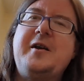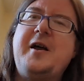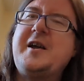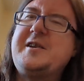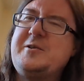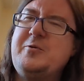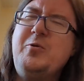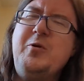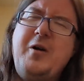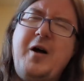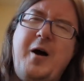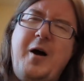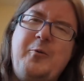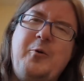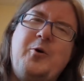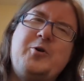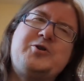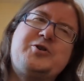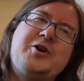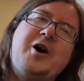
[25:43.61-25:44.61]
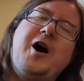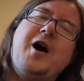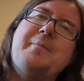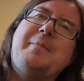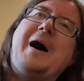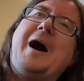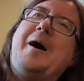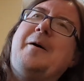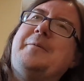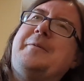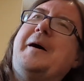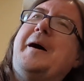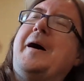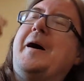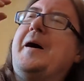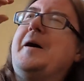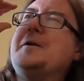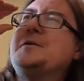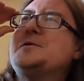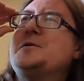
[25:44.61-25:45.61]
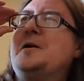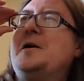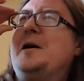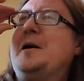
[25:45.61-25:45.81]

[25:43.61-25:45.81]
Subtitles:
And I said, oh, I'm not sure about that.